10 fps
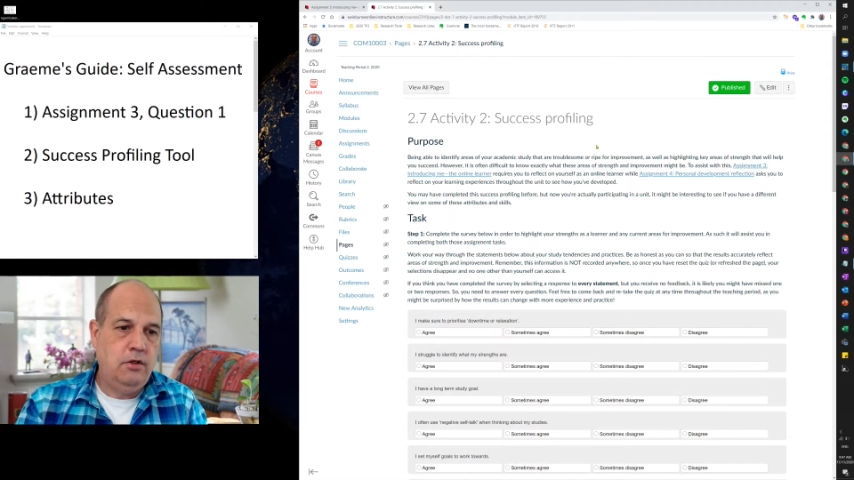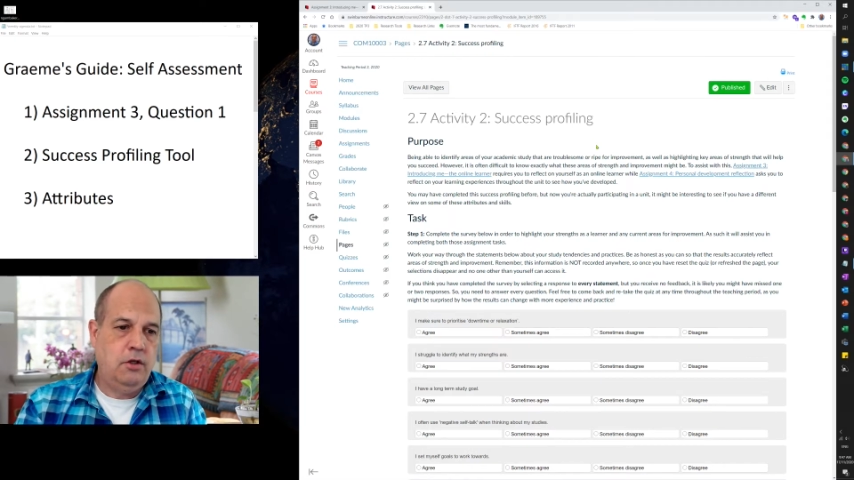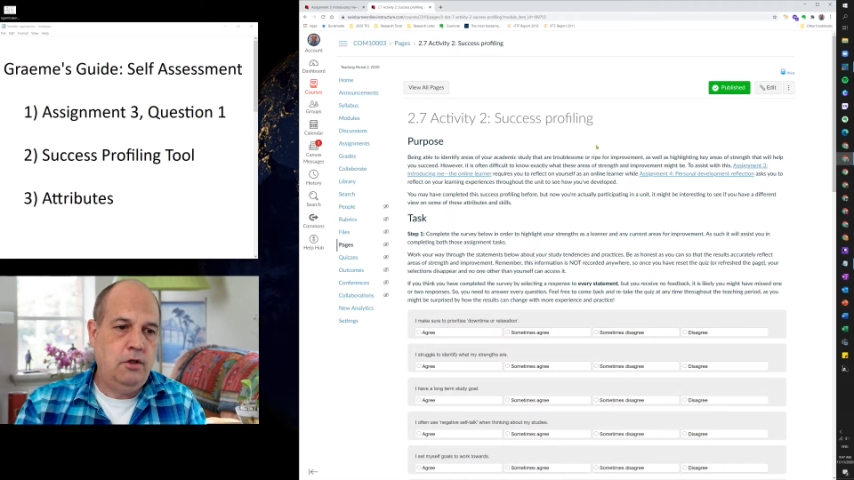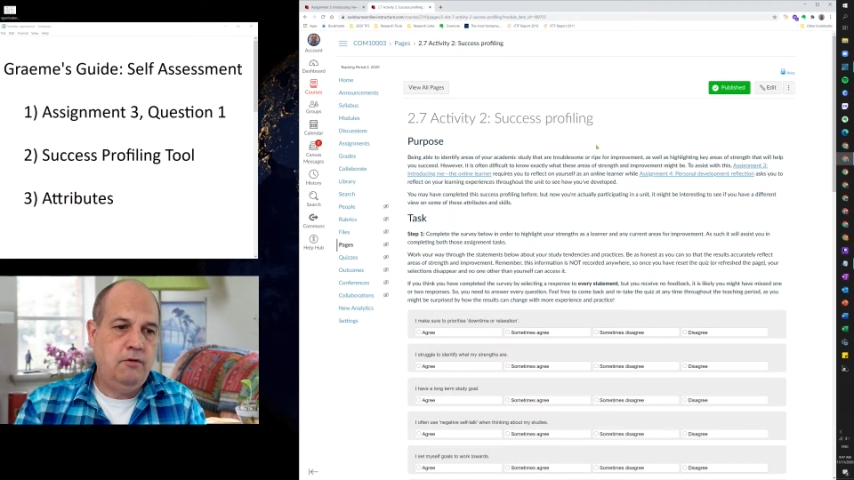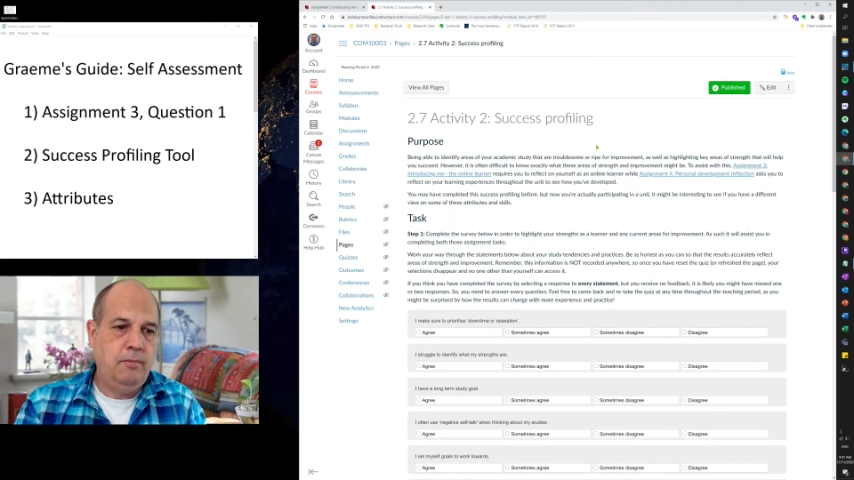
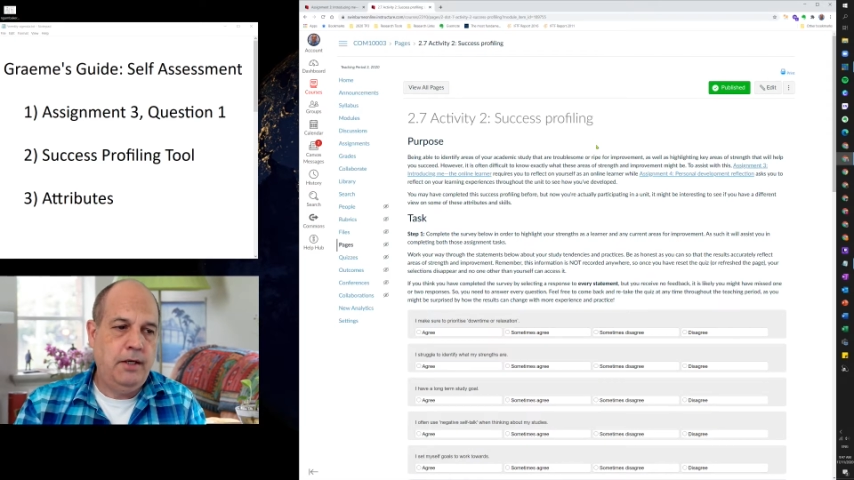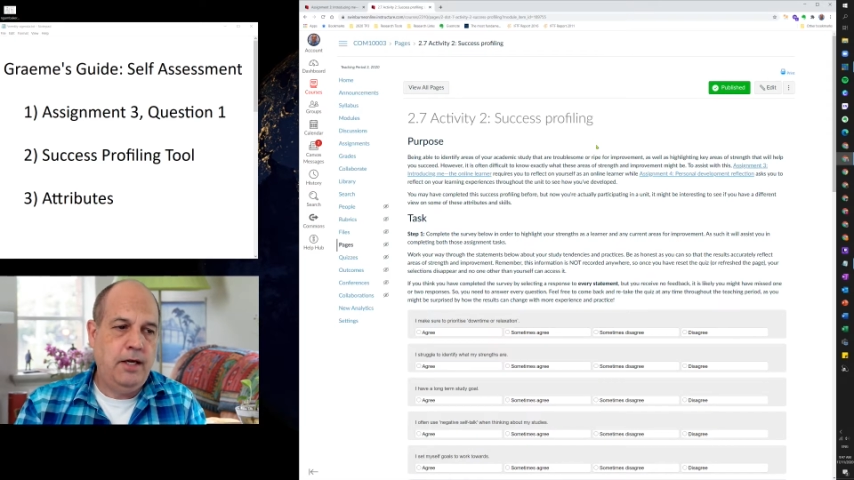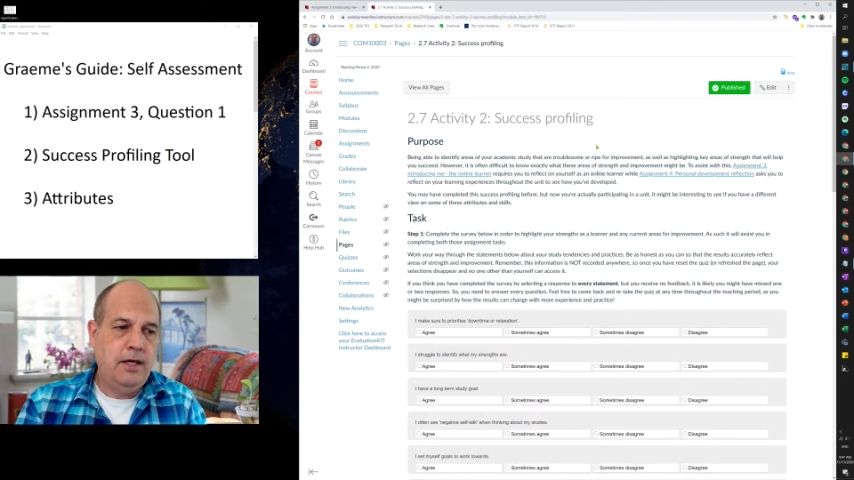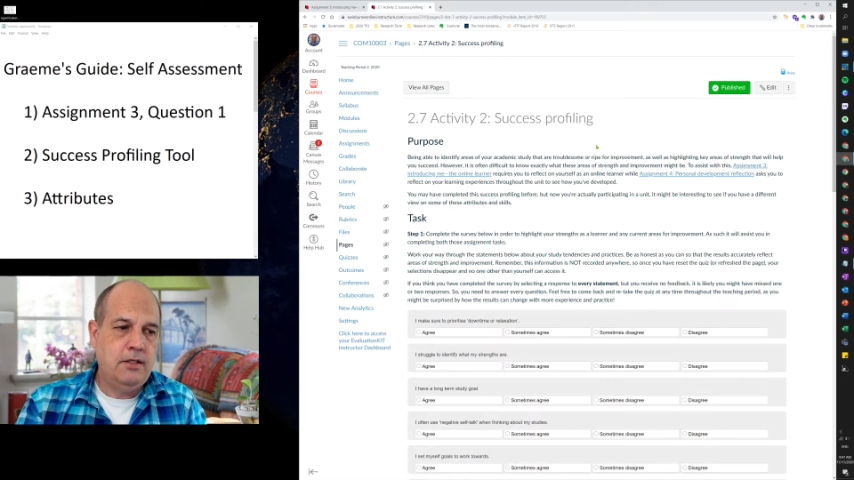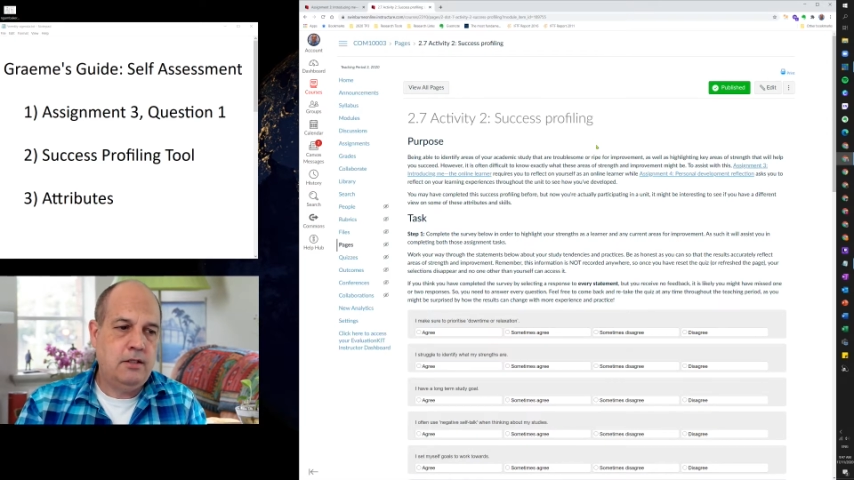that you've been
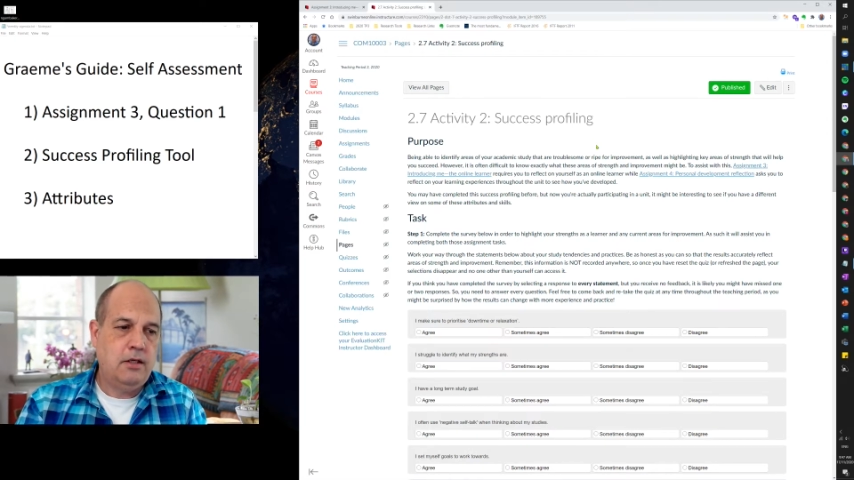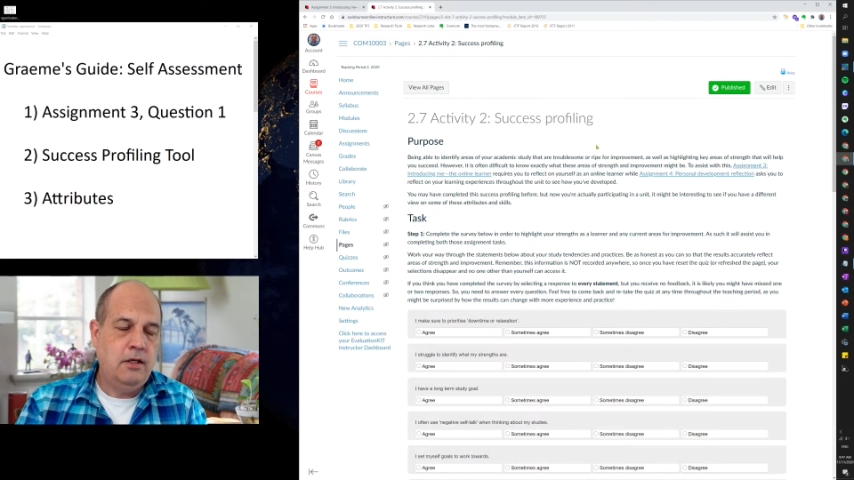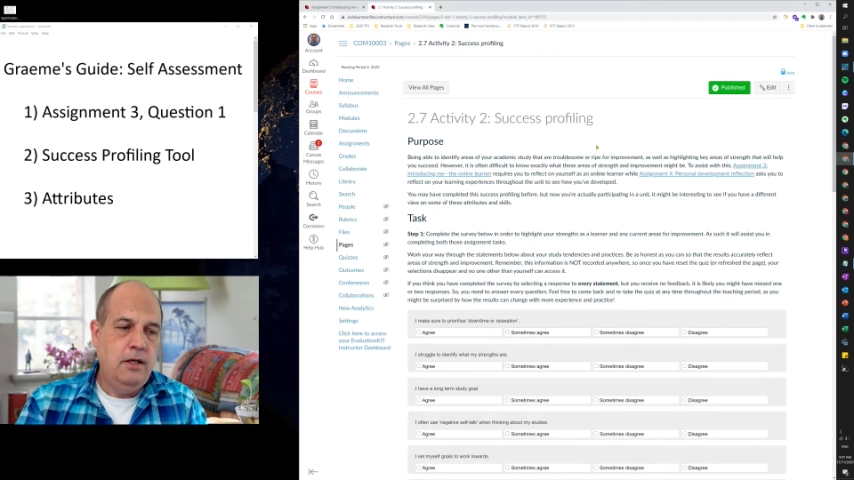asked.